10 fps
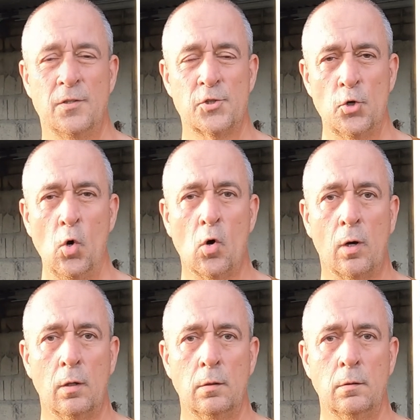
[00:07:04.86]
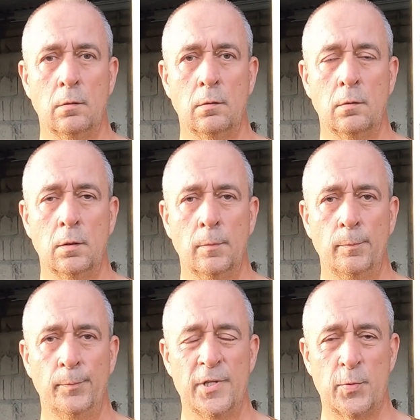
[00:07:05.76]
Straw,
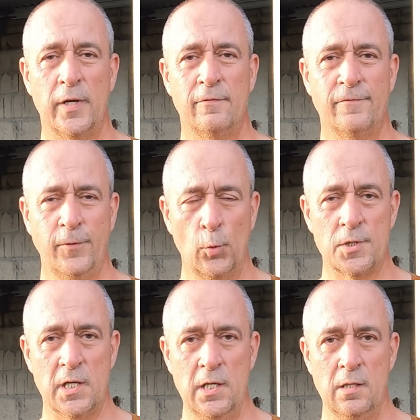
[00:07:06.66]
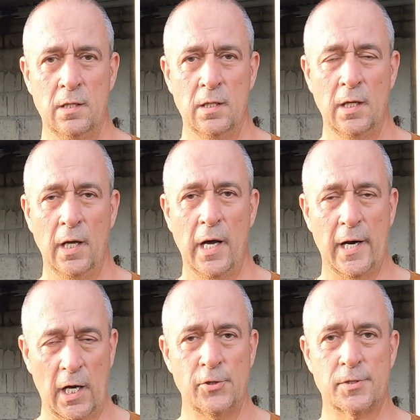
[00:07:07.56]
between 40
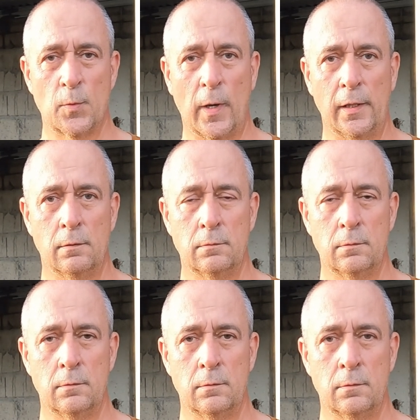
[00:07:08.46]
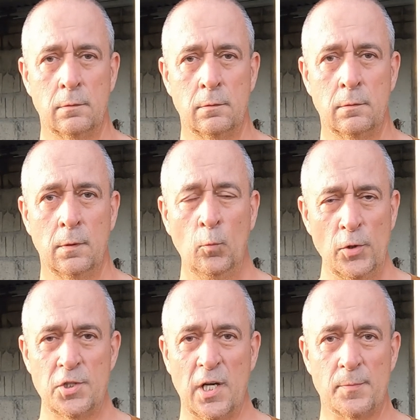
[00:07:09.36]
and 100 to 1.
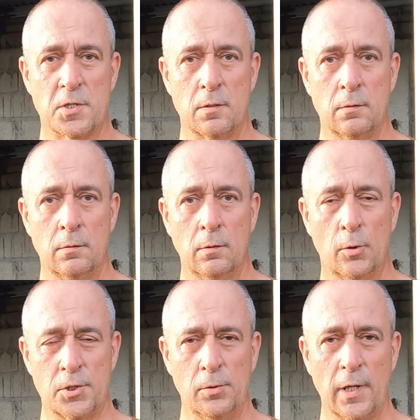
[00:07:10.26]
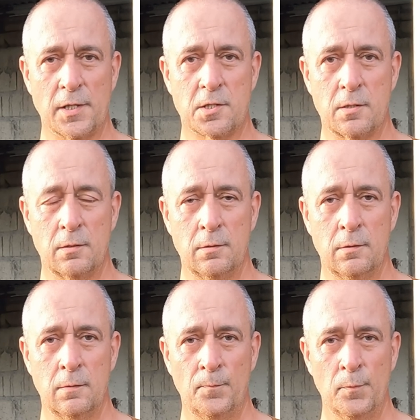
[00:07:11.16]
Wood chips or sawdust,
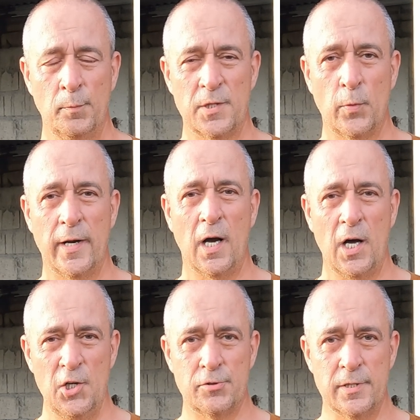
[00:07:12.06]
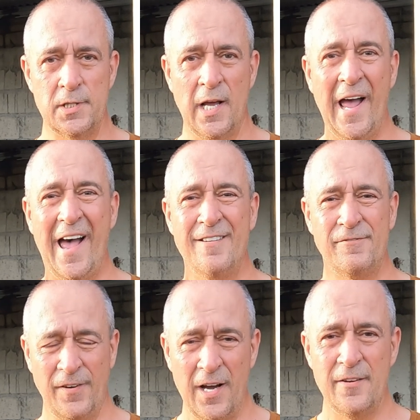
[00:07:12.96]
between 100
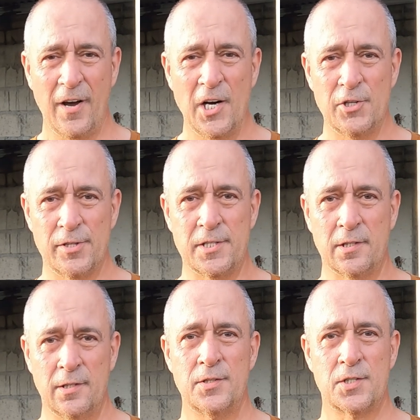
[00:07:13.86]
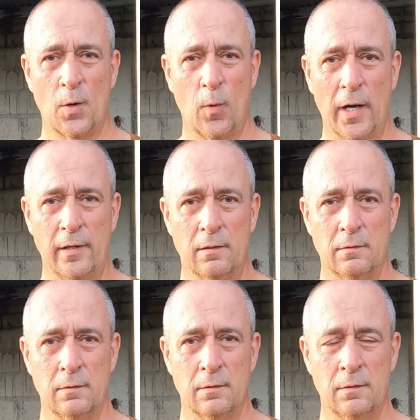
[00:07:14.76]
and 500 to 1.
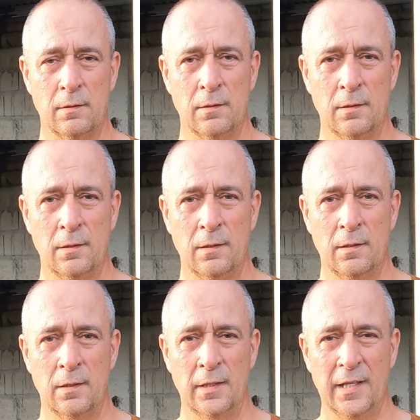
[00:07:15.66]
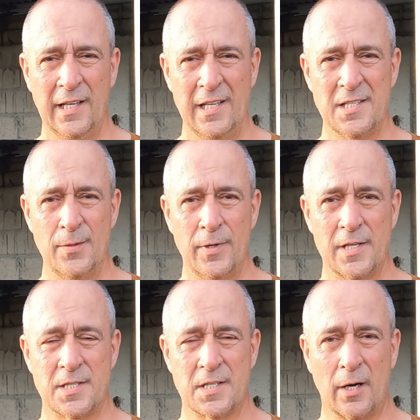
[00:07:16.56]
Can you see where
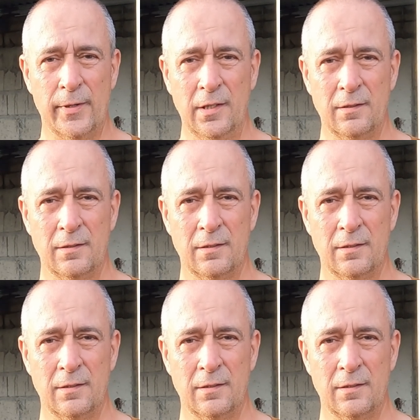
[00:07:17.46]
this is going?